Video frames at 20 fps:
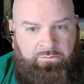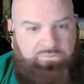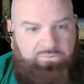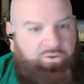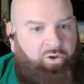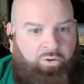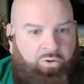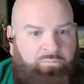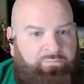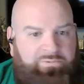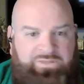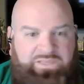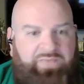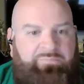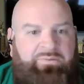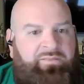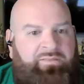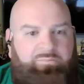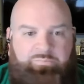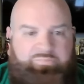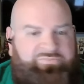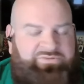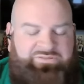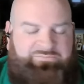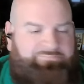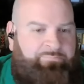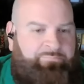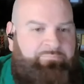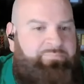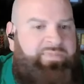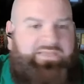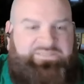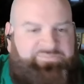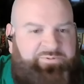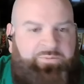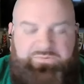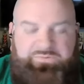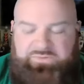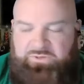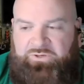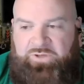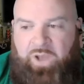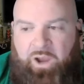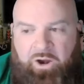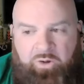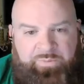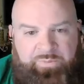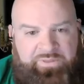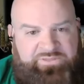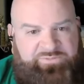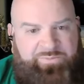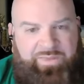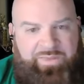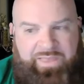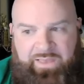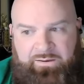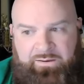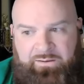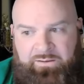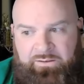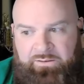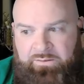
Don't give me the miss me with the garbage, man.